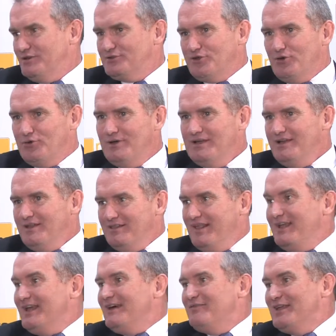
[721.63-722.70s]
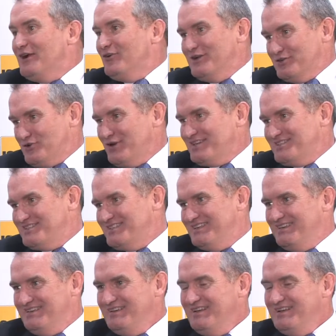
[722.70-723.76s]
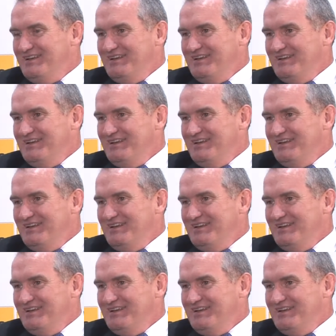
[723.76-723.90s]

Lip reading: So they have their interests in